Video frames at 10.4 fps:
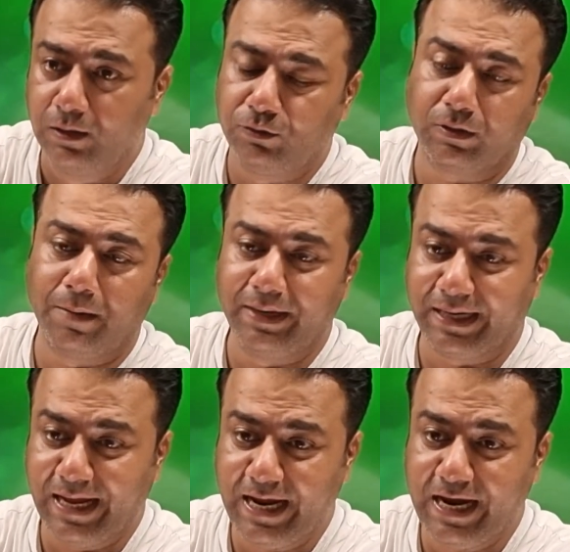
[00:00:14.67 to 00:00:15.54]
to
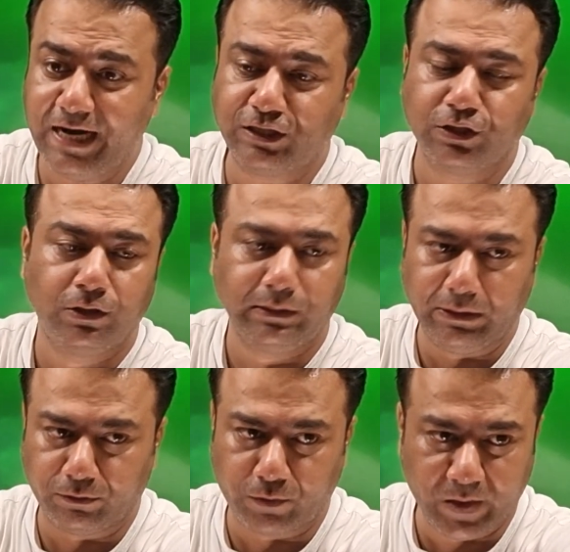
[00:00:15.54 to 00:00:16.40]
communicate,
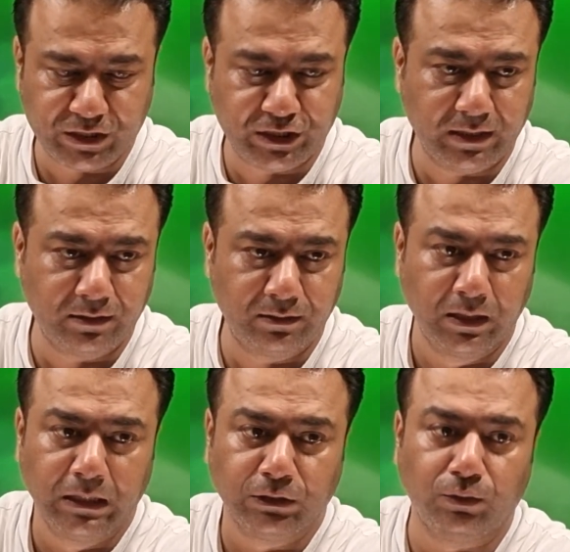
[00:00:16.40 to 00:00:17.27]
to question,